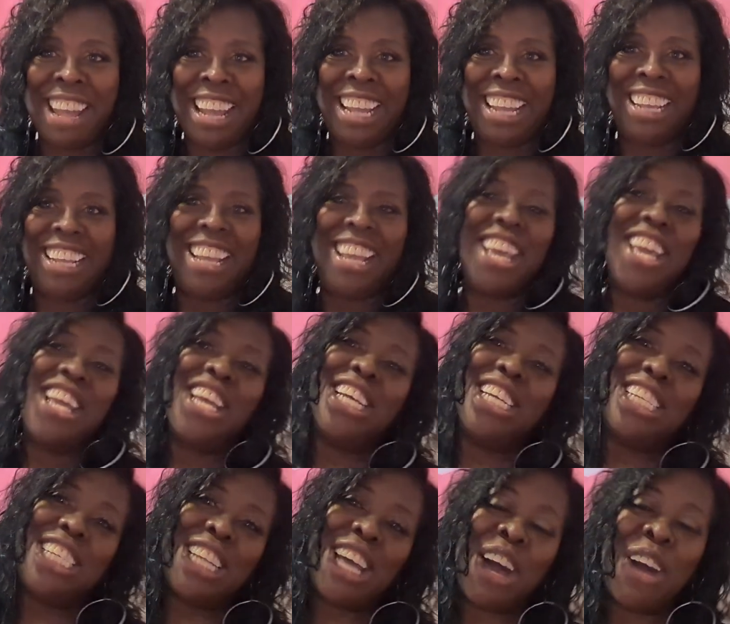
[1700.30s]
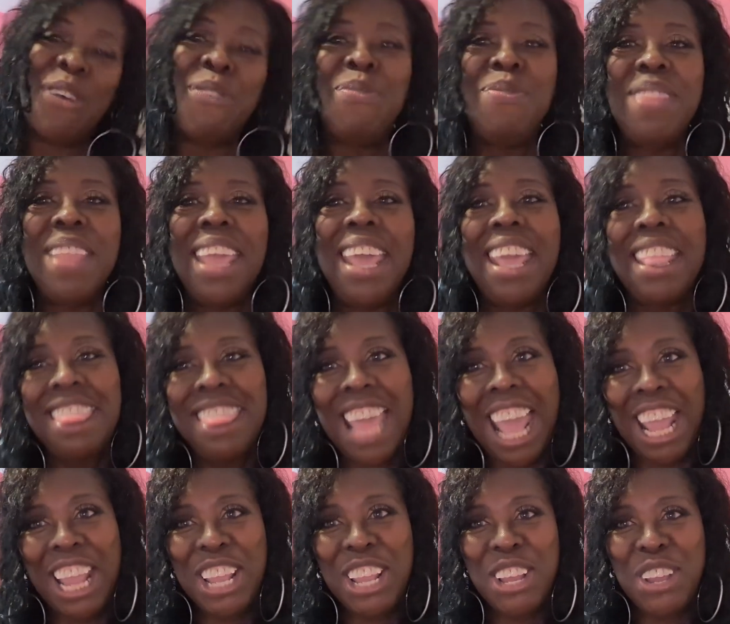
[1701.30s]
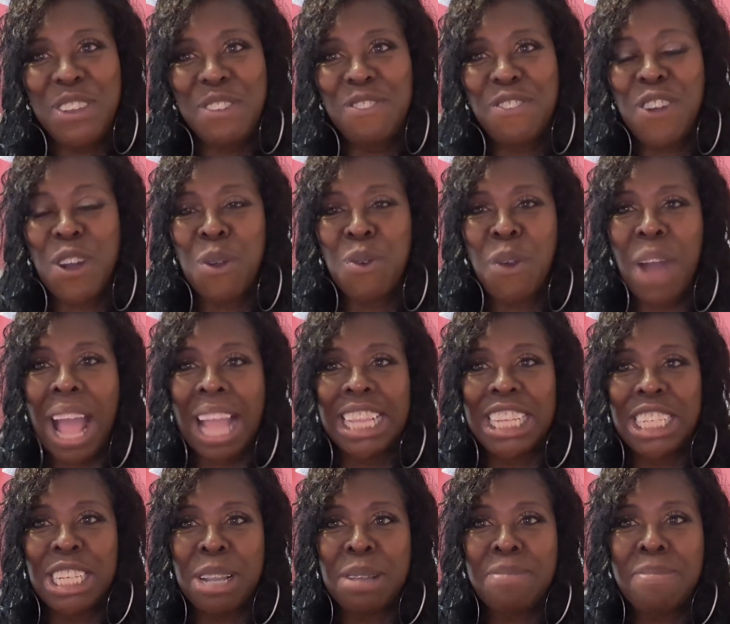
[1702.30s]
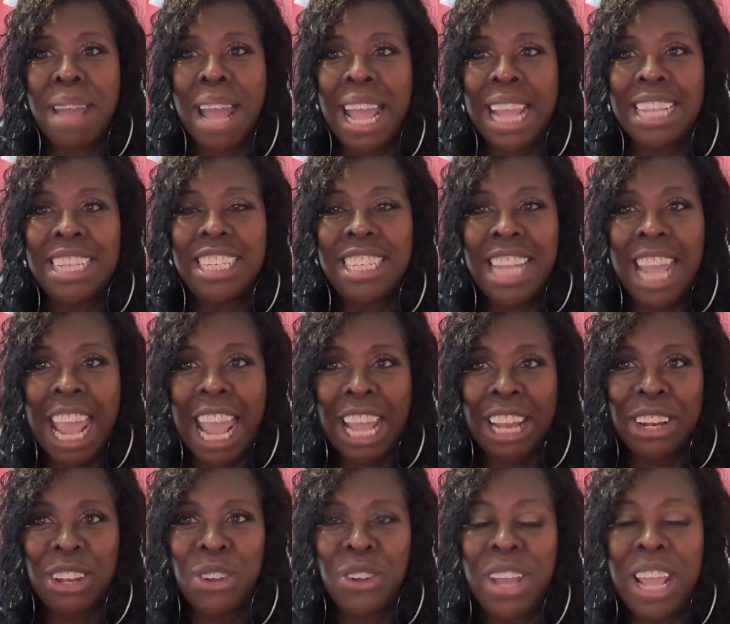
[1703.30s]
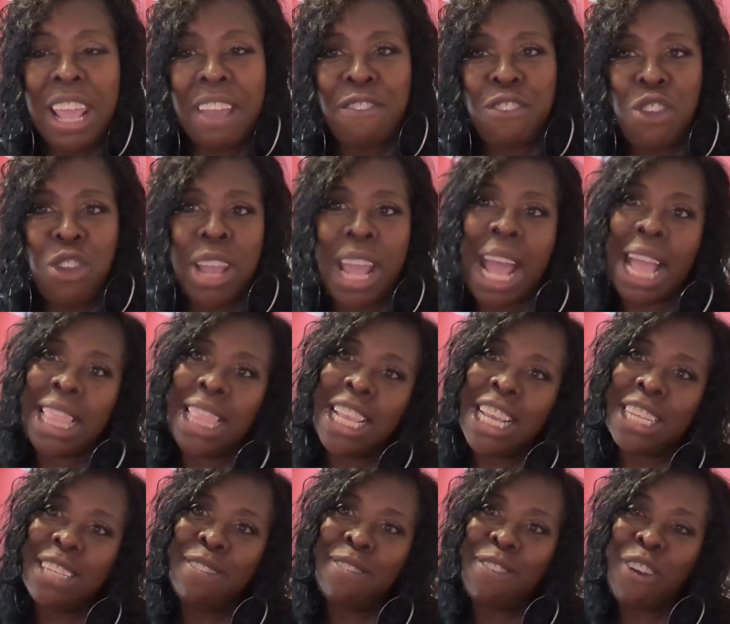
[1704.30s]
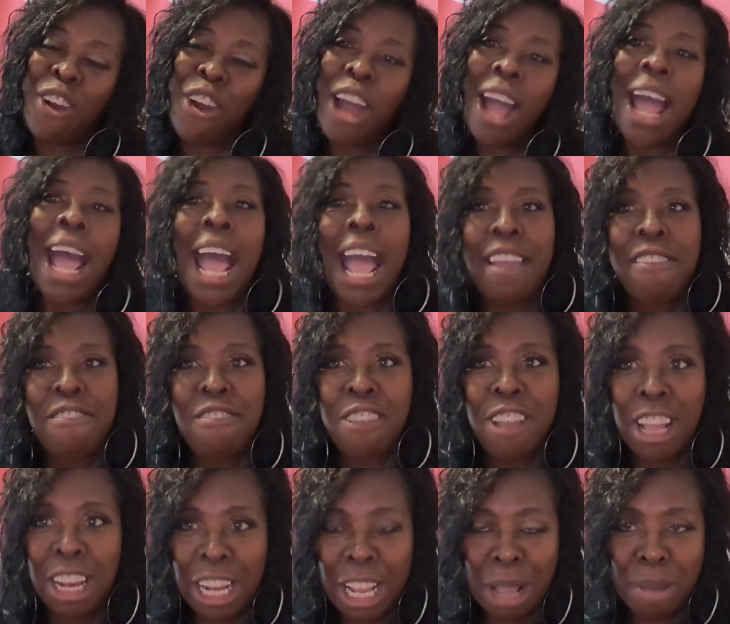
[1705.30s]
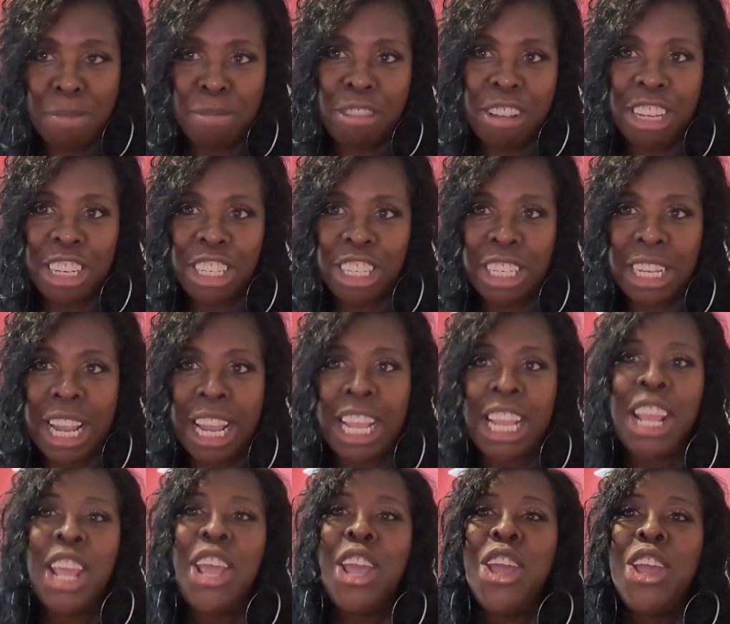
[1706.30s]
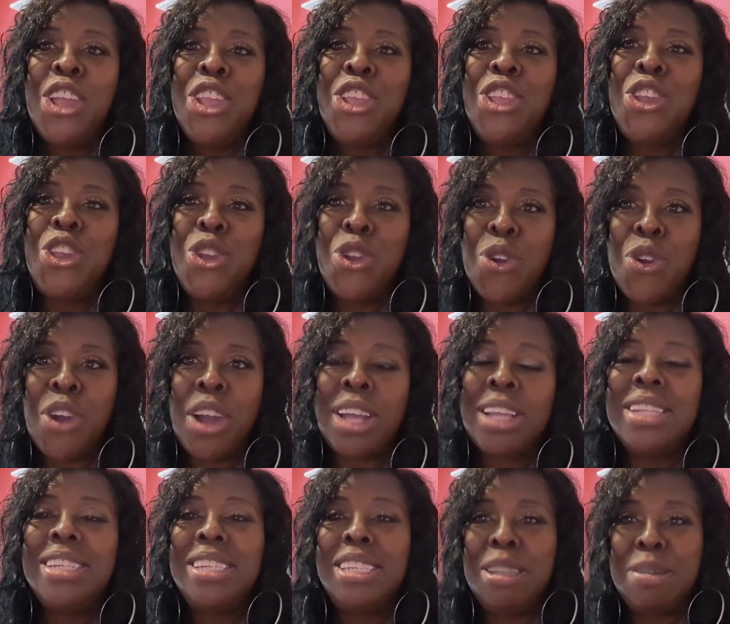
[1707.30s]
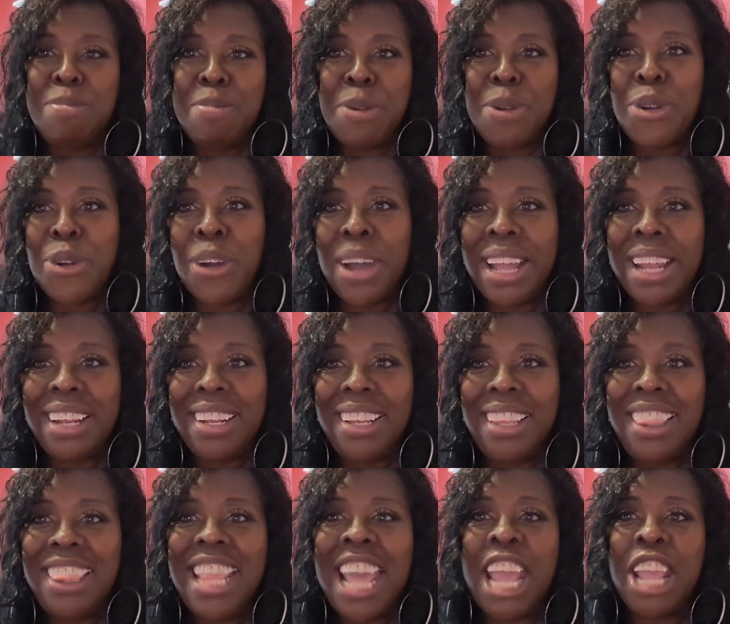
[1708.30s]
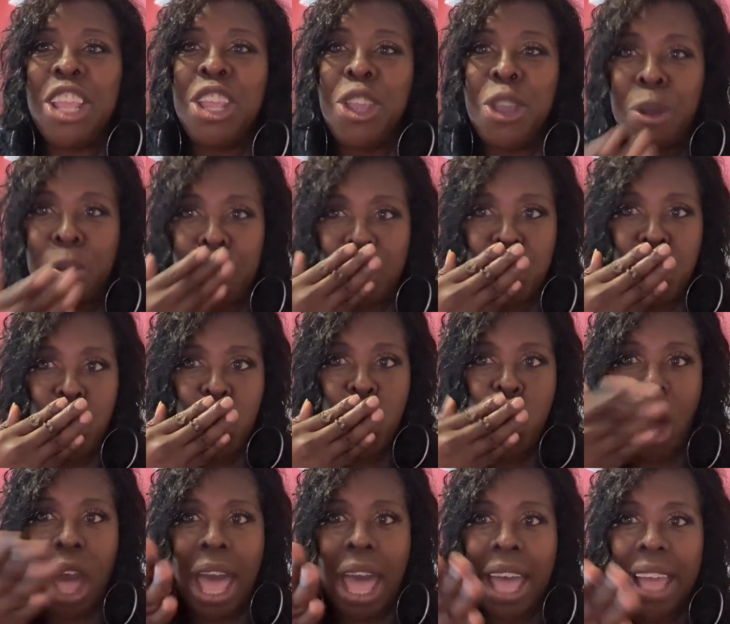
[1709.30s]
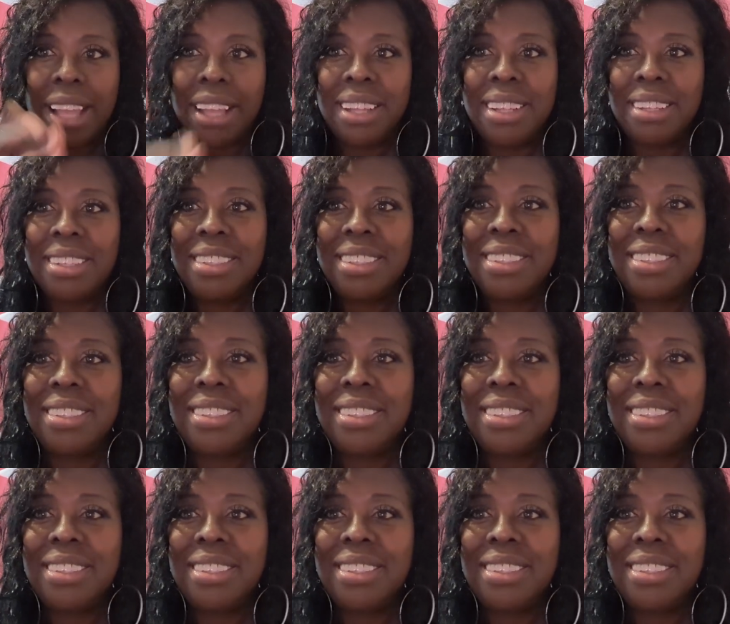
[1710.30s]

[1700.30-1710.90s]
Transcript: All right. So, thank you for watching my channel. If you got this far, I really appreciate your support. Thank you. Mwah.